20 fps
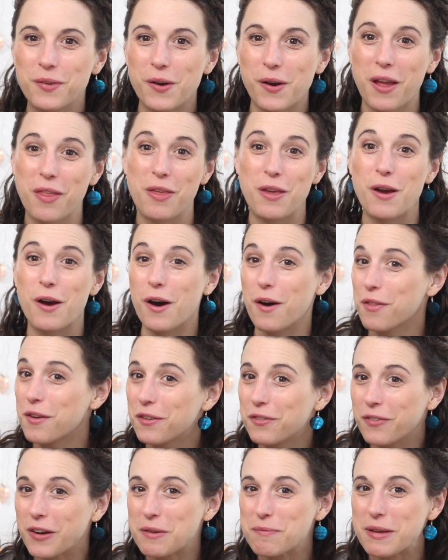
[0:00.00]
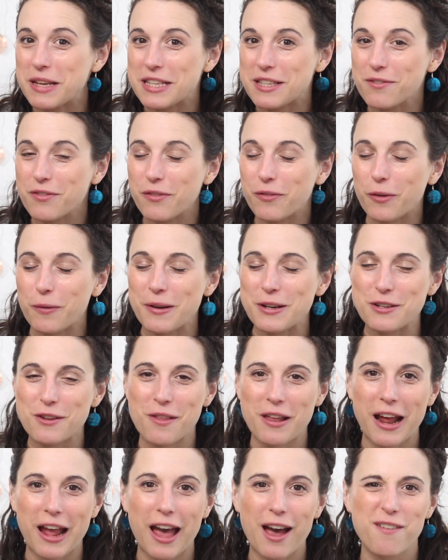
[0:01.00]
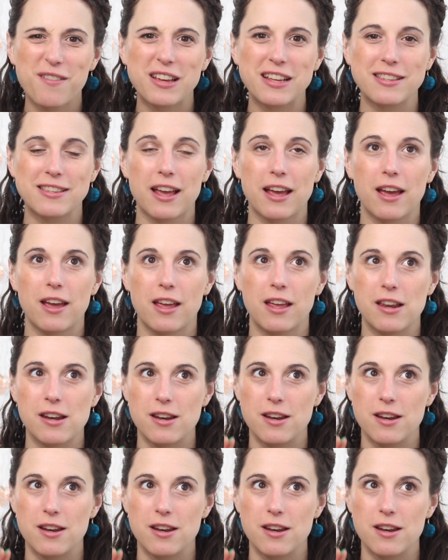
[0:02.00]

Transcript: Okay, the other fun piece of information that I have is that